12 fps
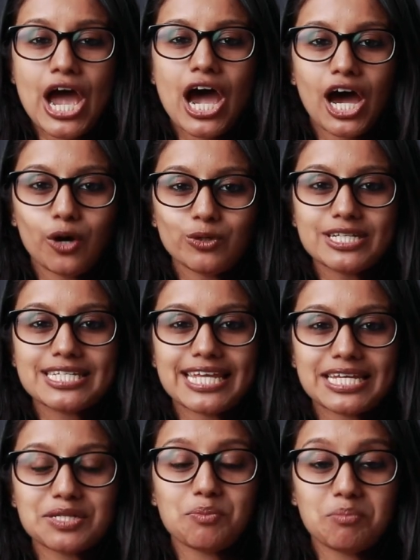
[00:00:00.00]
how to
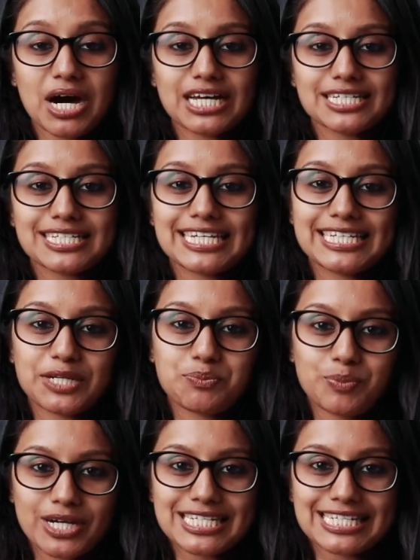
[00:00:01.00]
send mass yet
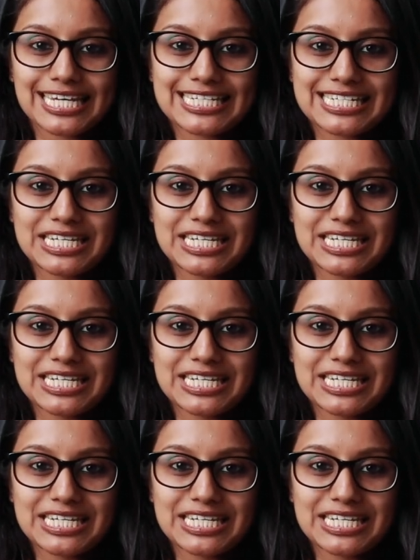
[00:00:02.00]
personalized